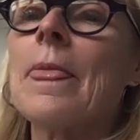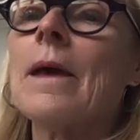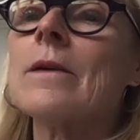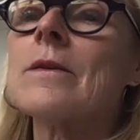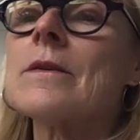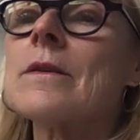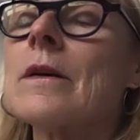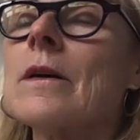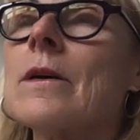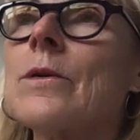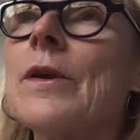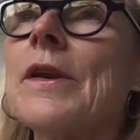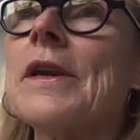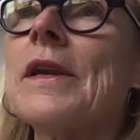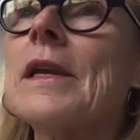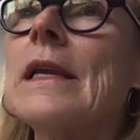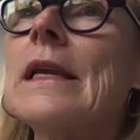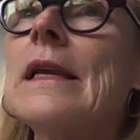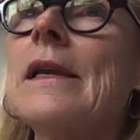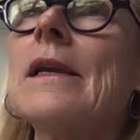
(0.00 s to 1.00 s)
So
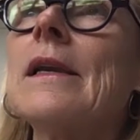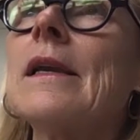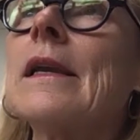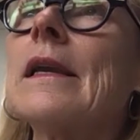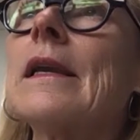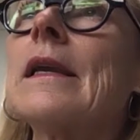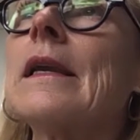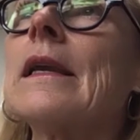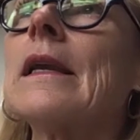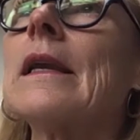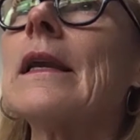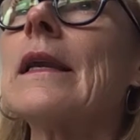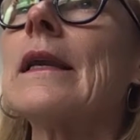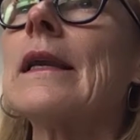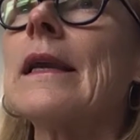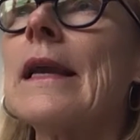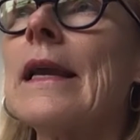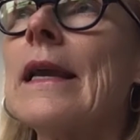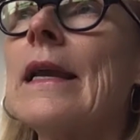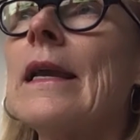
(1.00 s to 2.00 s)
he
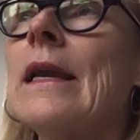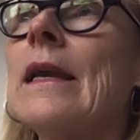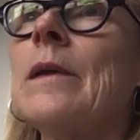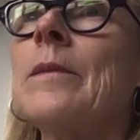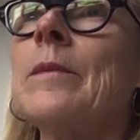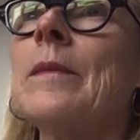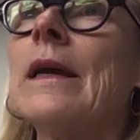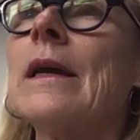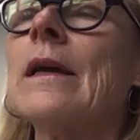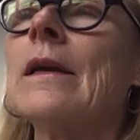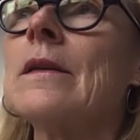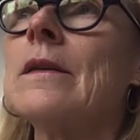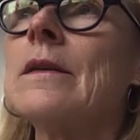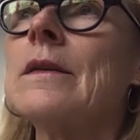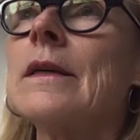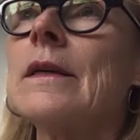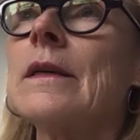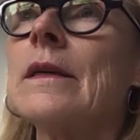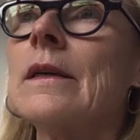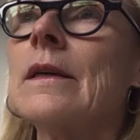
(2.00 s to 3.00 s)
came and
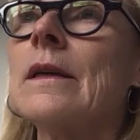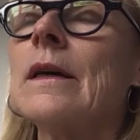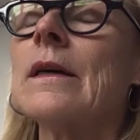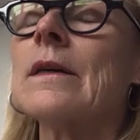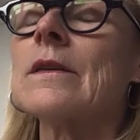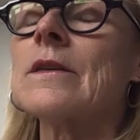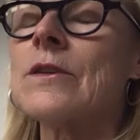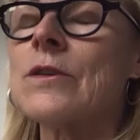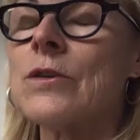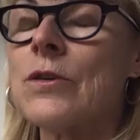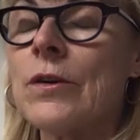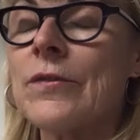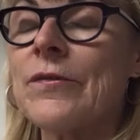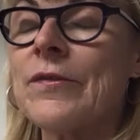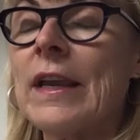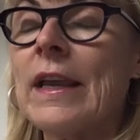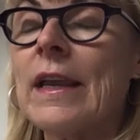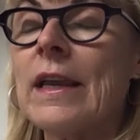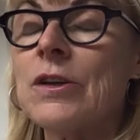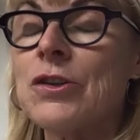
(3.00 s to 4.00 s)
did a
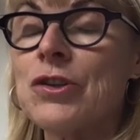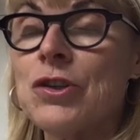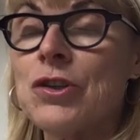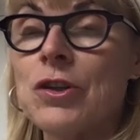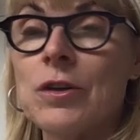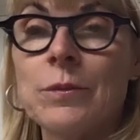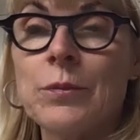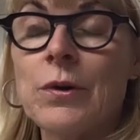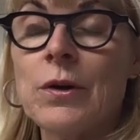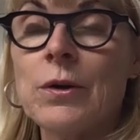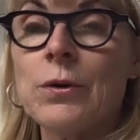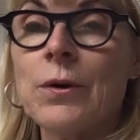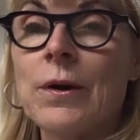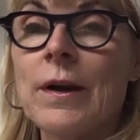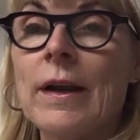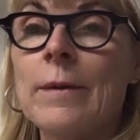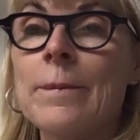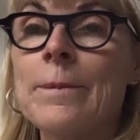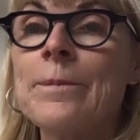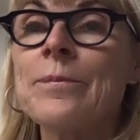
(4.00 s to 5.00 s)
certification
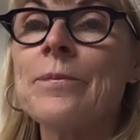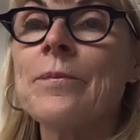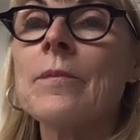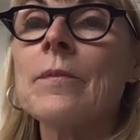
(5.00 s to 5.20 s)
program